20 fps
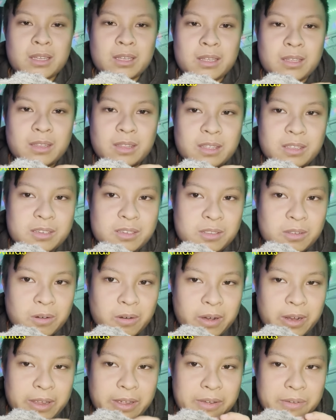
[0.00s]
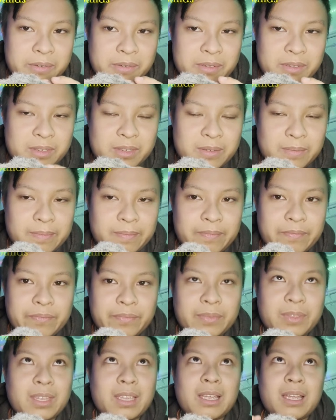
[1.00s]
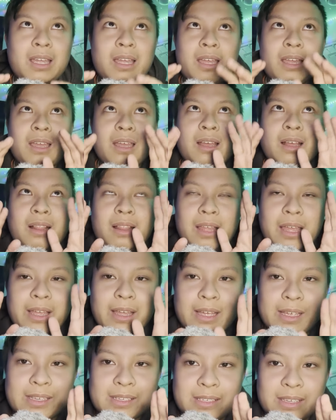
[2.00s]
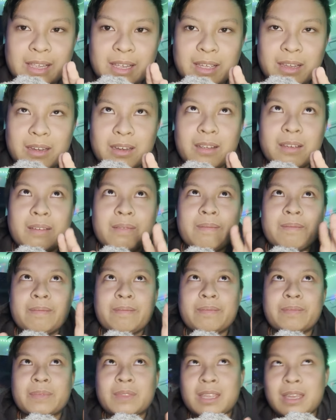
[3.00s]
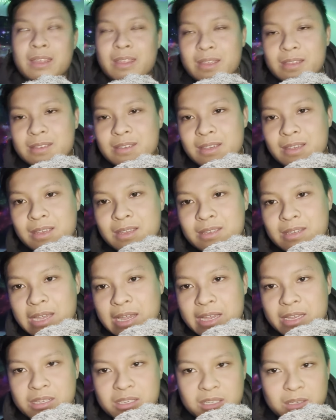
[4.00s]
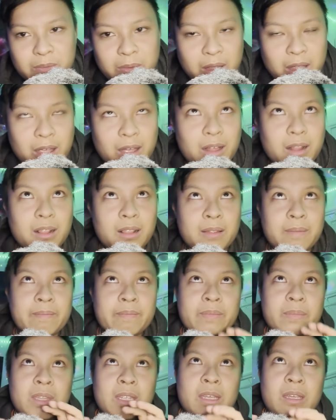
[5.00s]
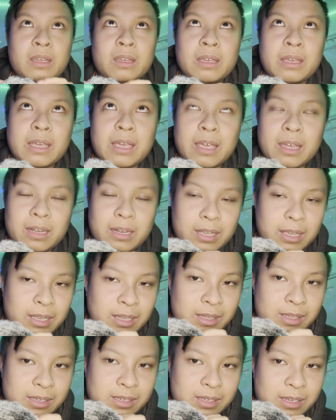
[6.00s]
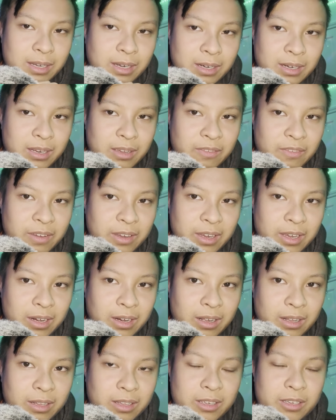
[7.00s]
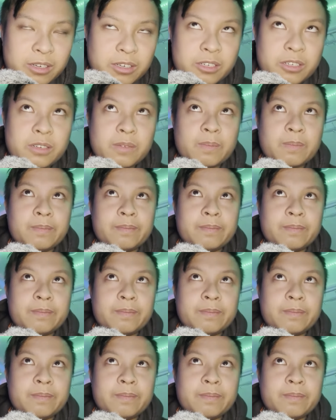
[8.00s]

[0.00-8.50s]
this story goes, like I said, this is a small and insignificant glitch,